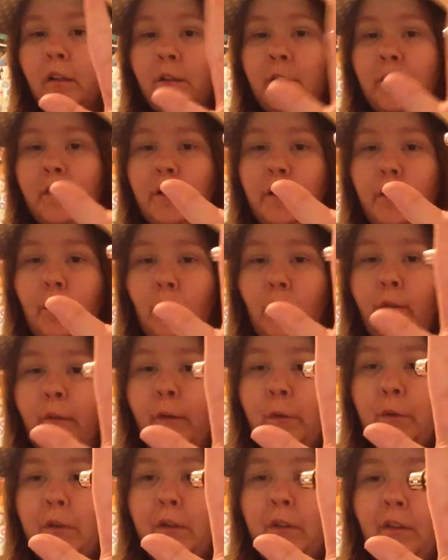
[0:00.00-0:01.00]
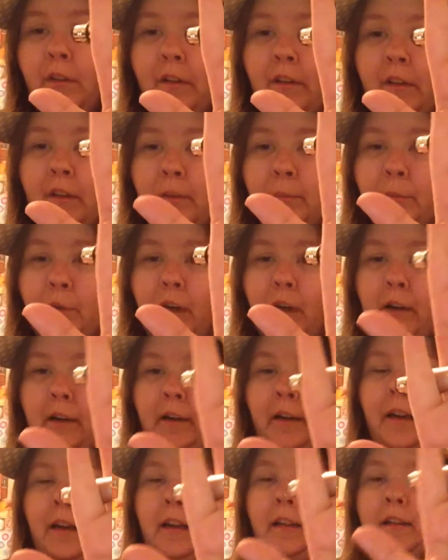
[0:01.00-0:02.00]
So if you want the
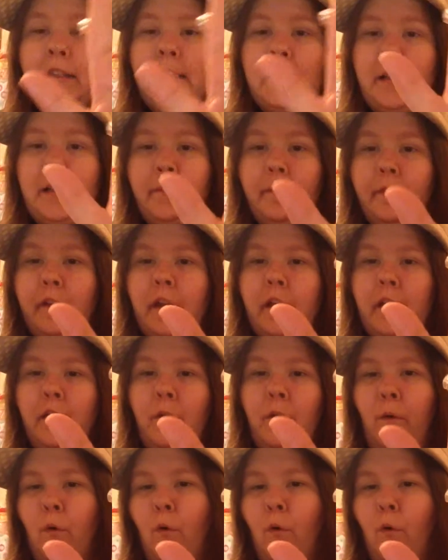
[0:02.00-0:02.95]
product in the same video